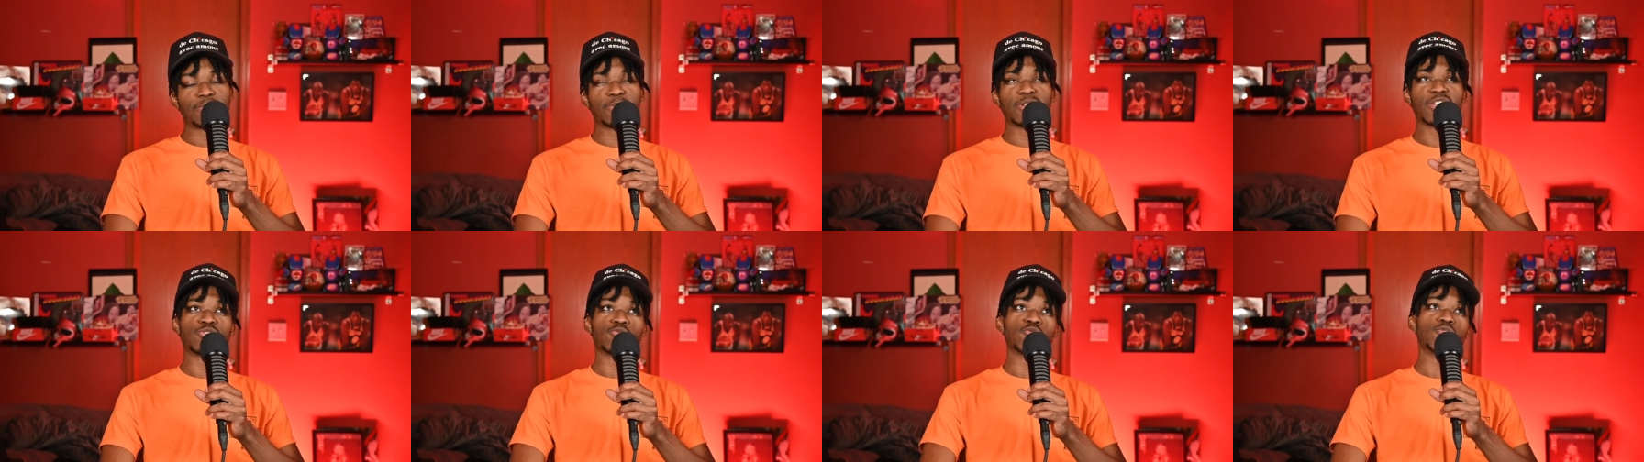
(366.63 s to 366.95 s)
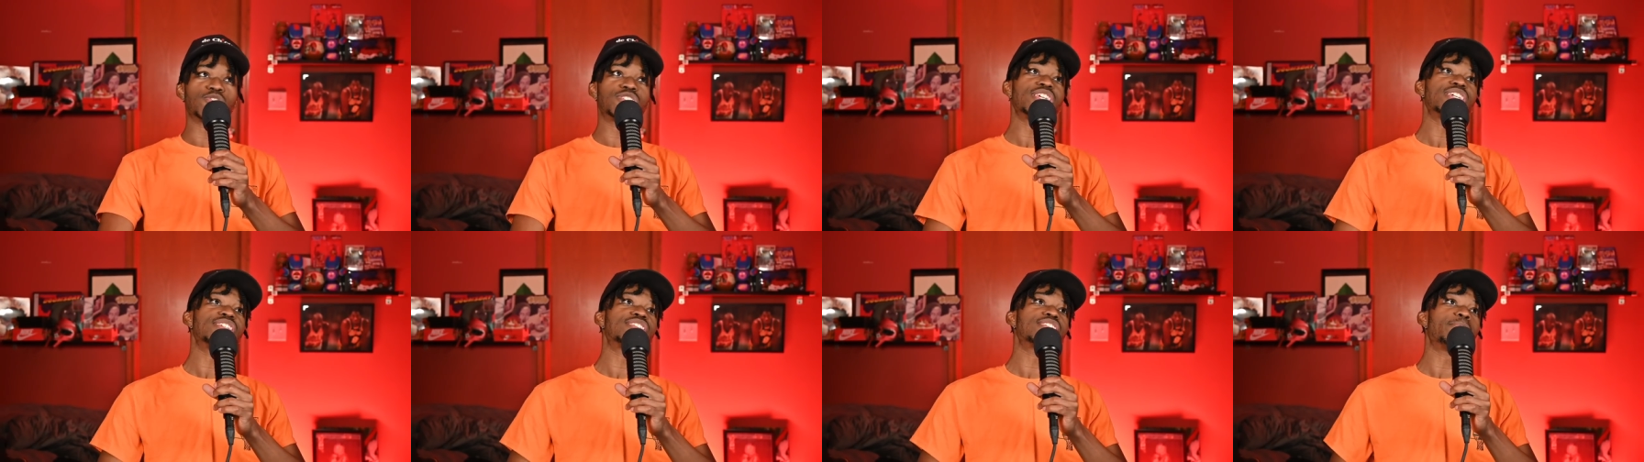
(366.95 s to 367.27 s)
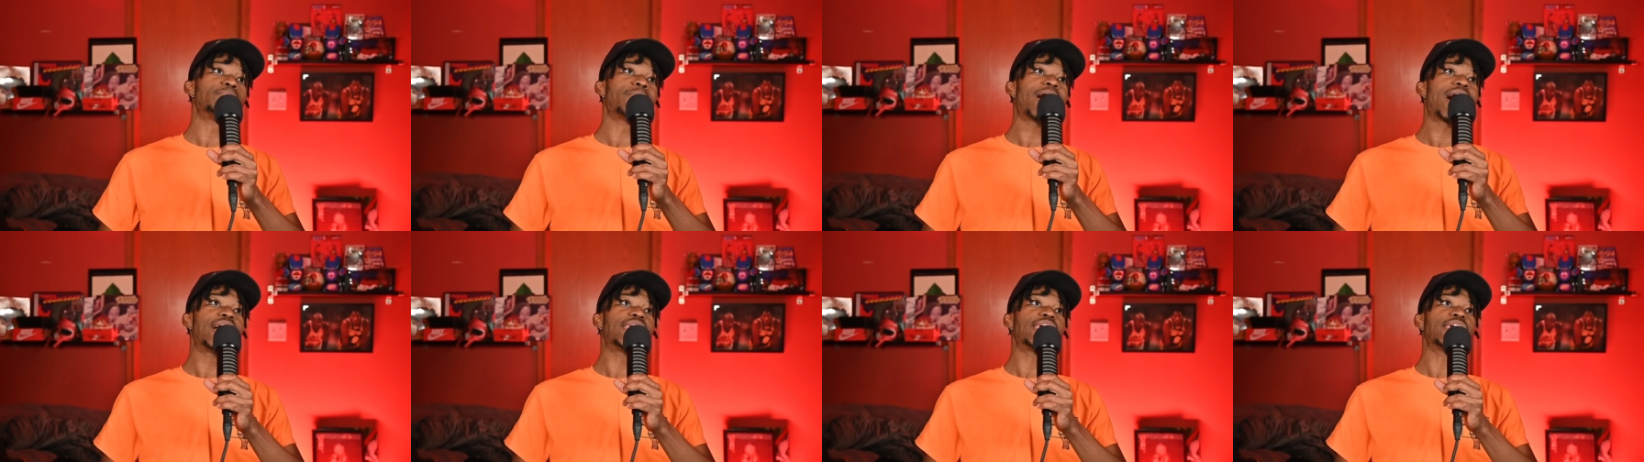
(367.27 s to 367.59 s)
Because we see
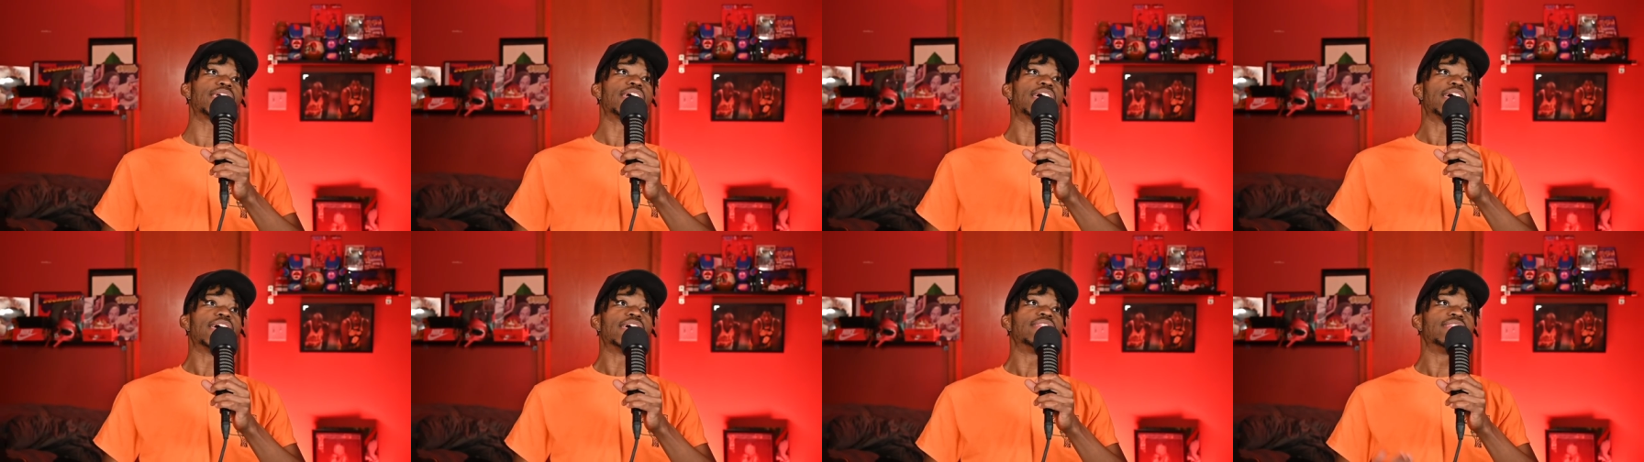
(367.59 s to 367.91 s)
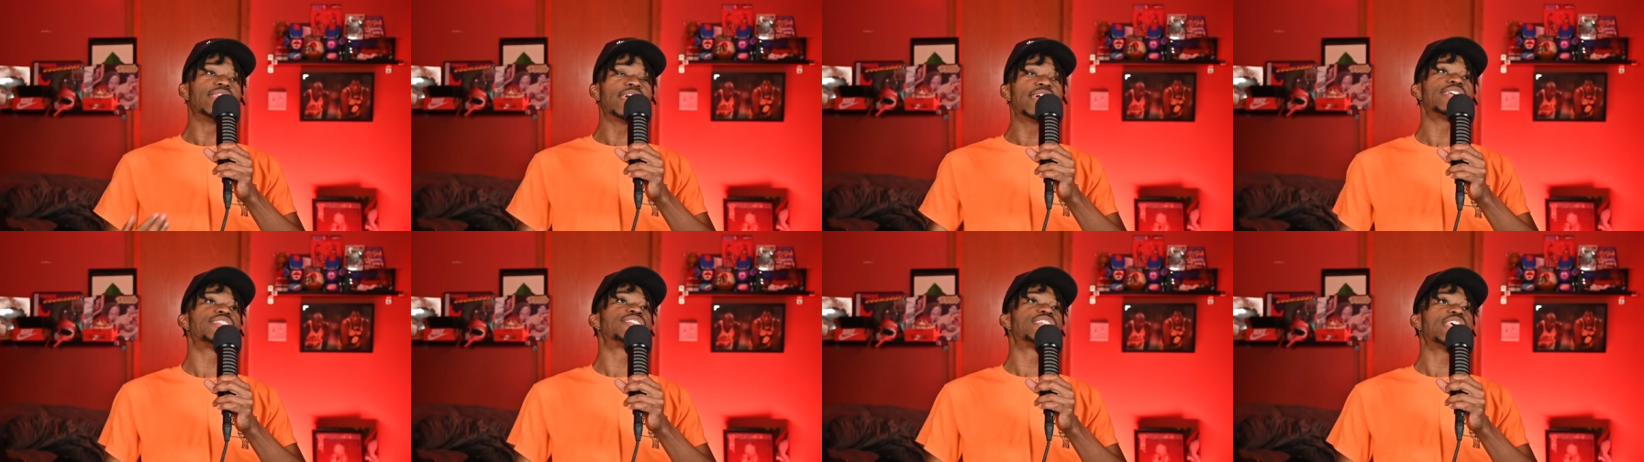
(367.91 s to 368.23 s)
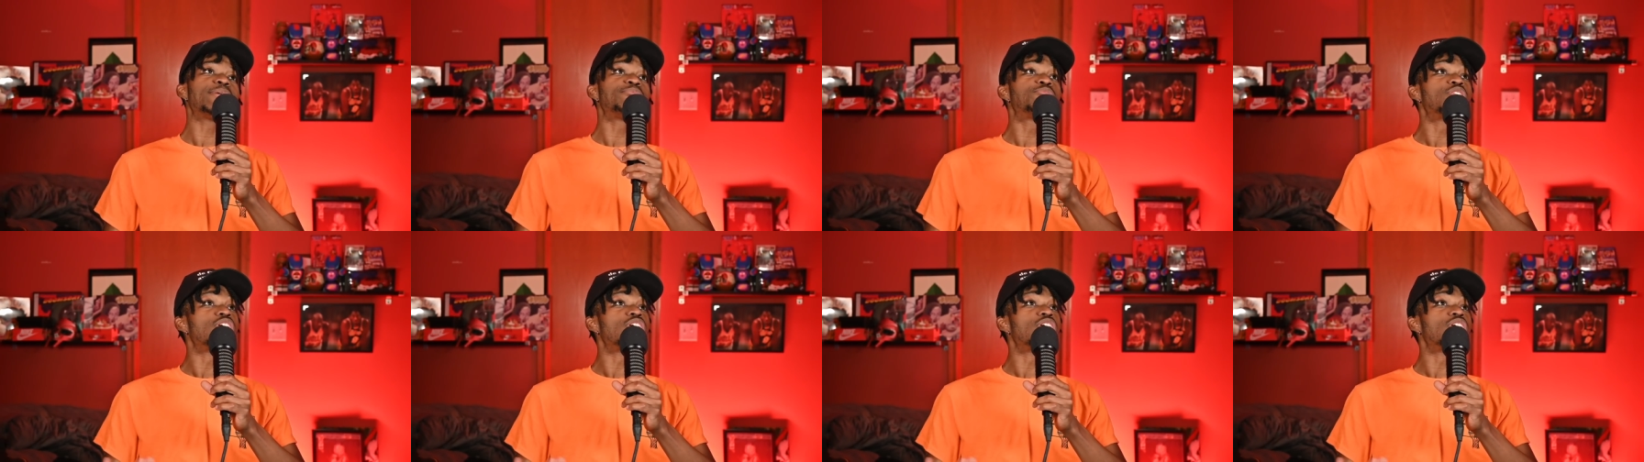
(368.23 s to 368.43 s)
somebody lead a team